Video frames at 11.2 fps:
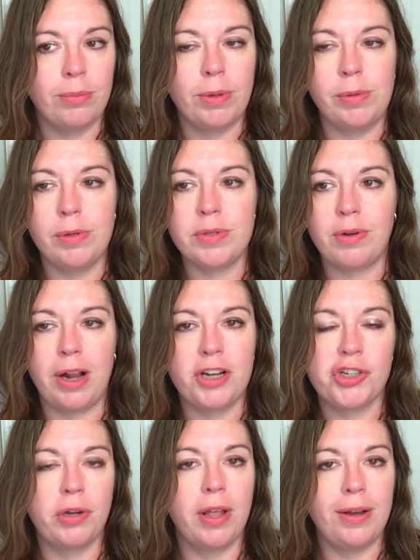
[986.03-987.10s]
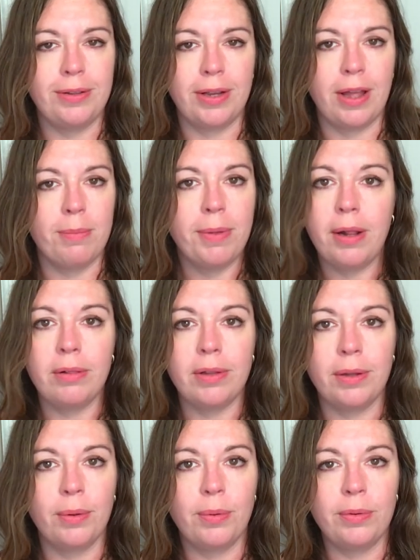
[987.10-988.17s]
And maybe you're scratching your head and like, I'm not a
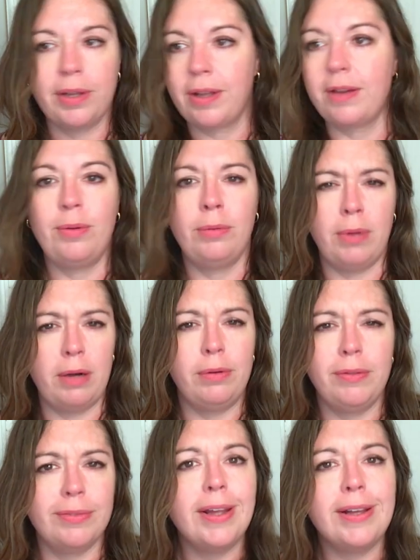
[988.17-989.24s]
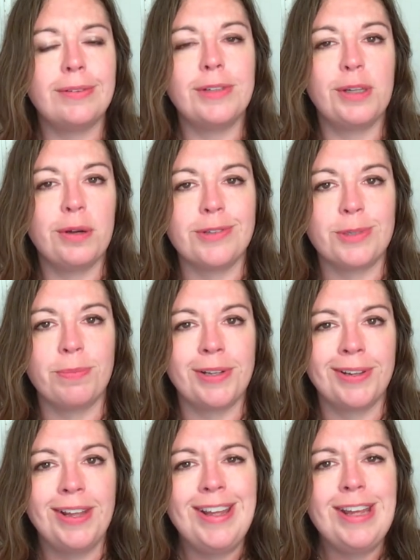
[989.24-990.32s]
Leo, like I don't I don't even like Leos, but